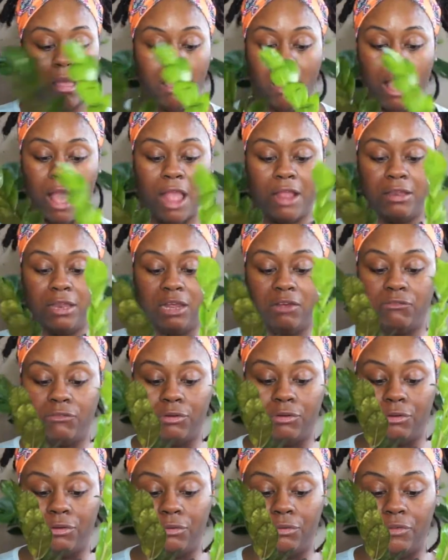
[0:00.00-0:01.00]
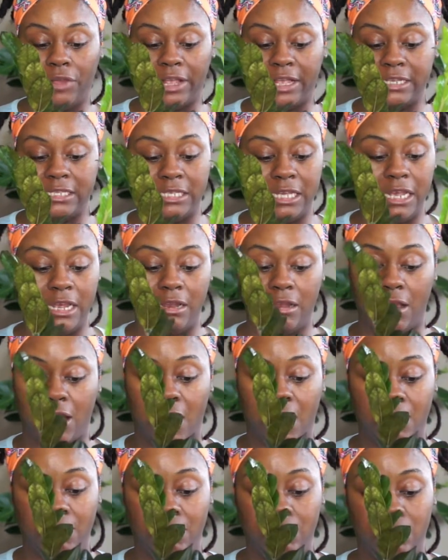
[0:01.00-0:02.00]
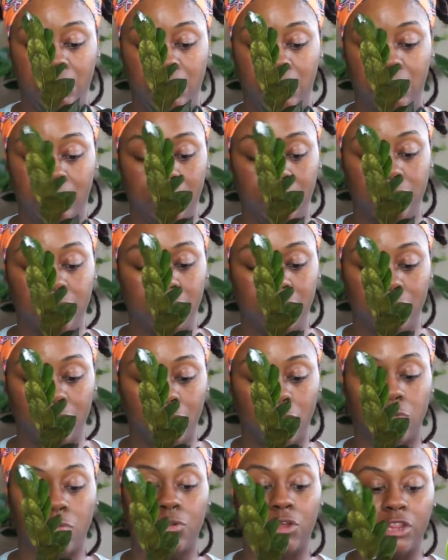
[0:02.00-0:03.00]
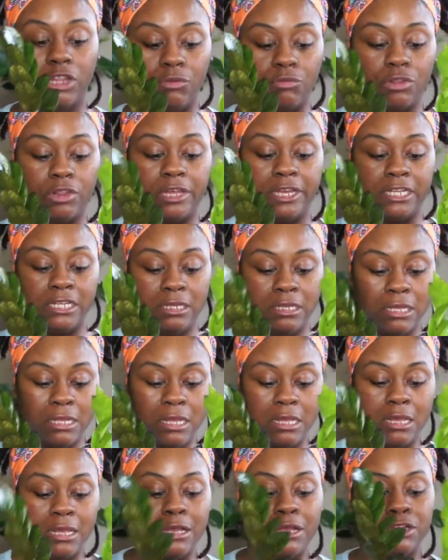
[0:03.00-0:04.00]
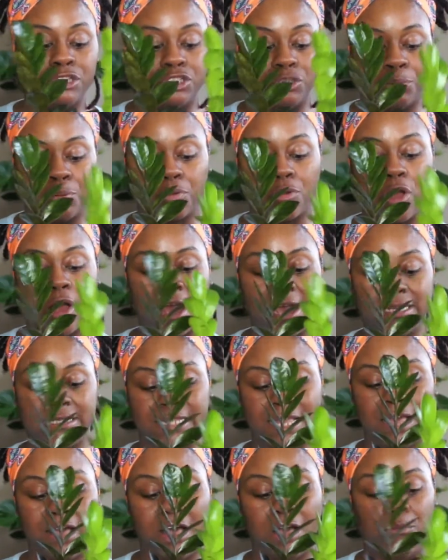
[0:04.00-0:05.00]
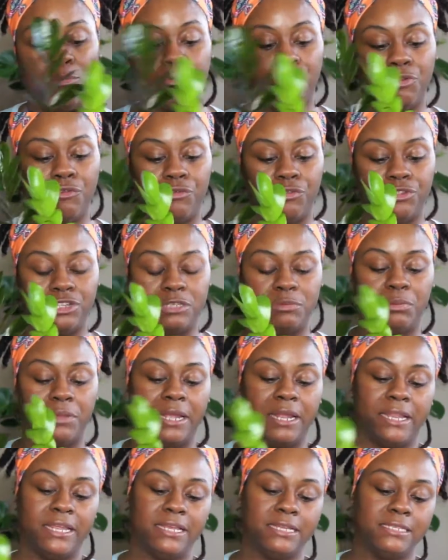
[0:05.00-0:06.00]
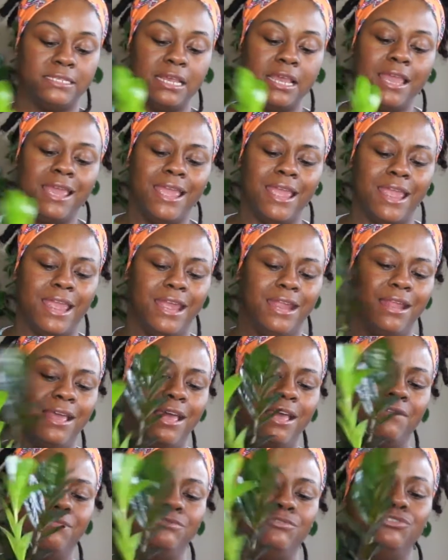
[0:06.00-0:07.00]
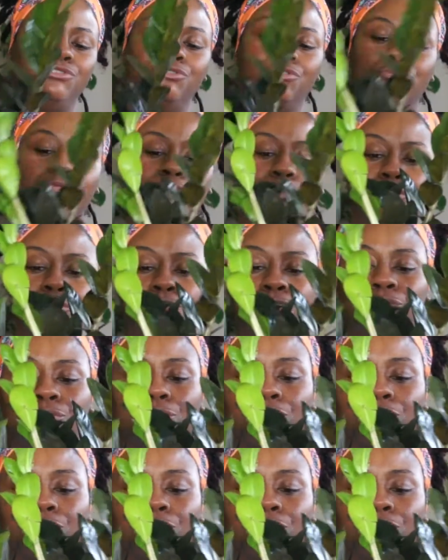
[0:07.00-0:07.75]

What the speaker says: I said, I'm really, really surprised at how beautiful this plant is. And I have two new